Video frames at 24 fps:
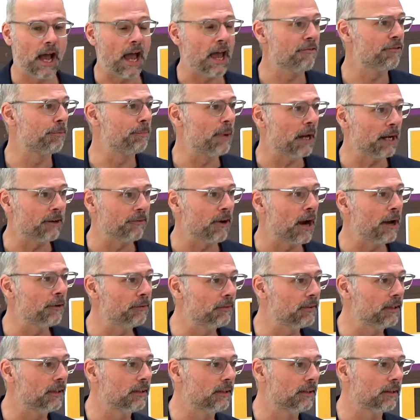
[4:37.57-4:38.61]
have a
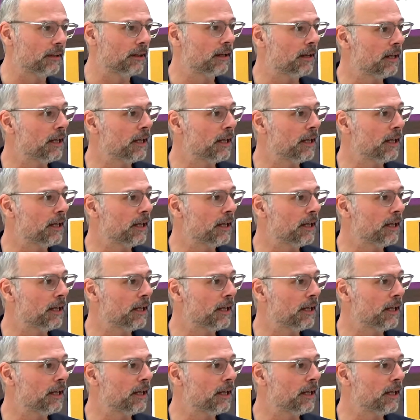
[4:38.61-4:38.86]
background in